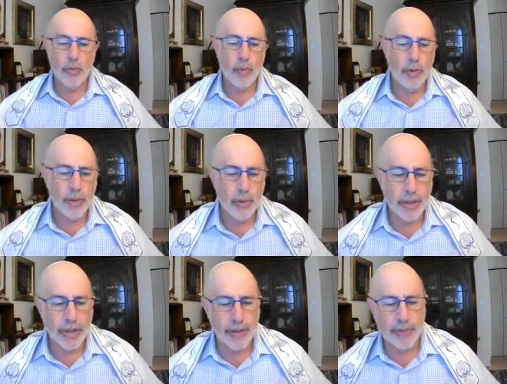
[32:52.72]
We'll do a
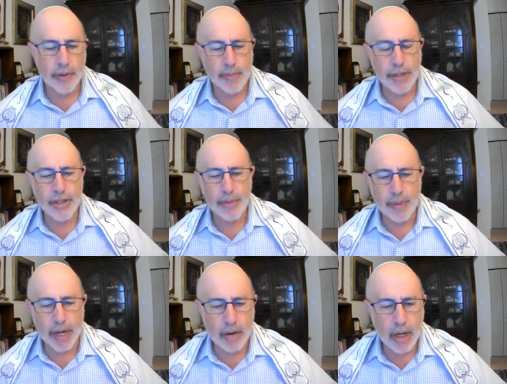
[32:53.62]
different
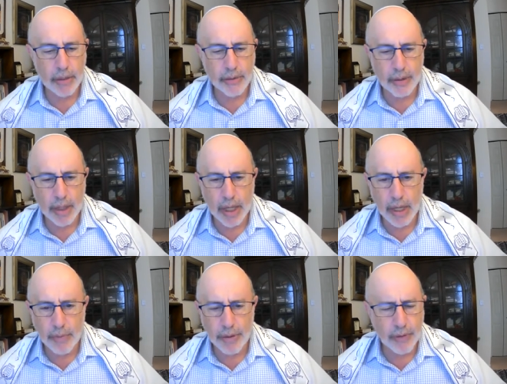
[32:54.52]
Mishaberach
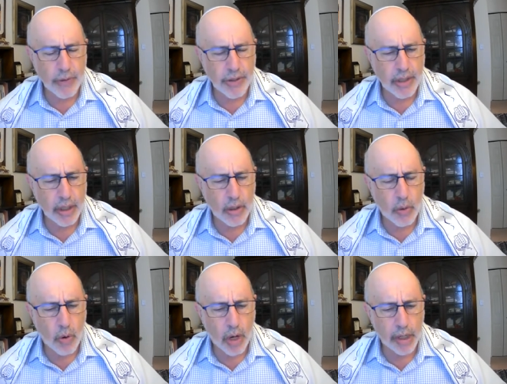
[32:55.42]
today. We've used the
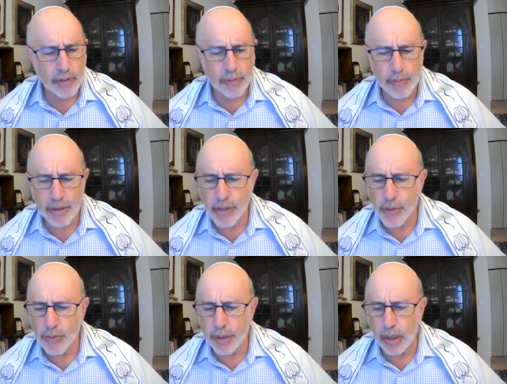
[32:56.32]
choir from
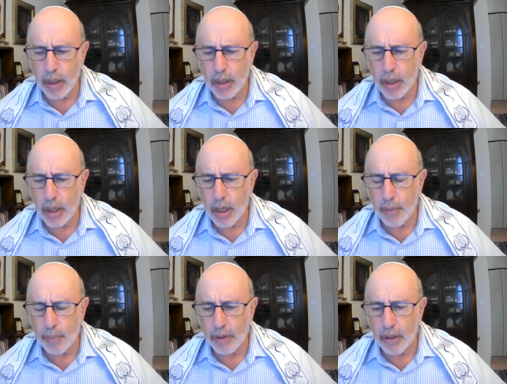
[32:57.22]
Israel a
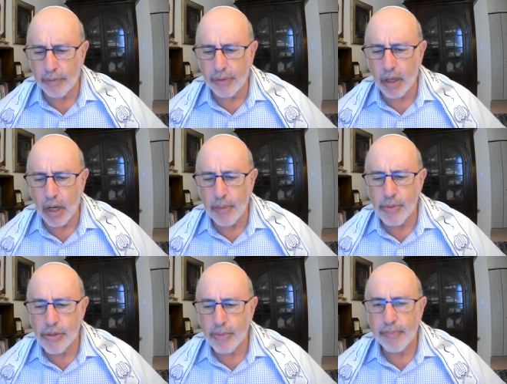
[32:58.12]
couple of
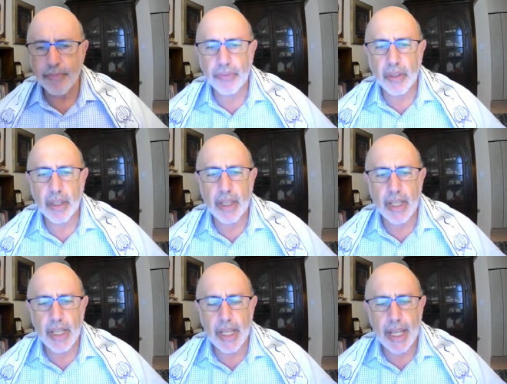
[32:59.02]
times.
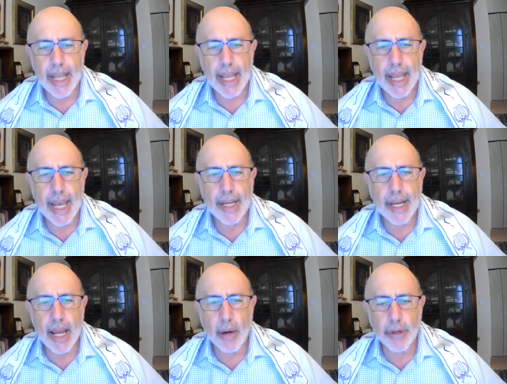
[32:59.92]
And
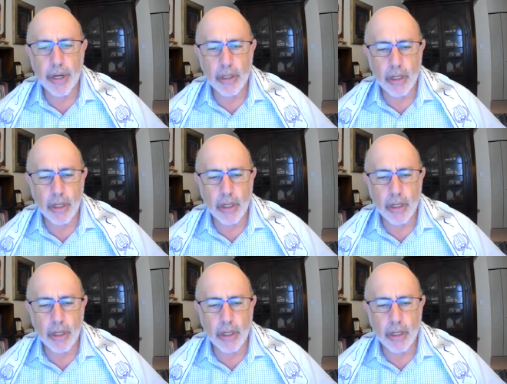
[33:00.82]
now we are